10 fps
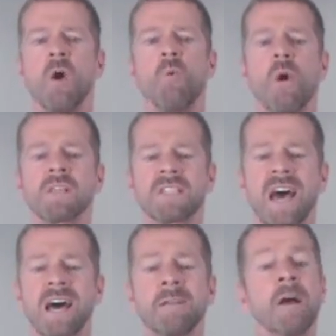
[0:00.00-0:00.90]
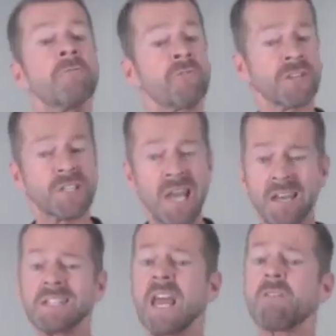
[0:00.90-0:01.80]
was that for a
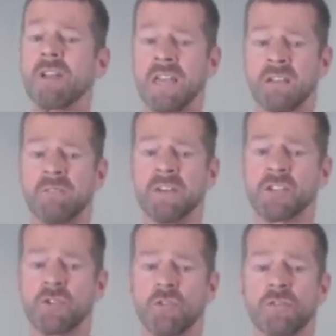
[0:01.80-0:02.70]
sedentary individual,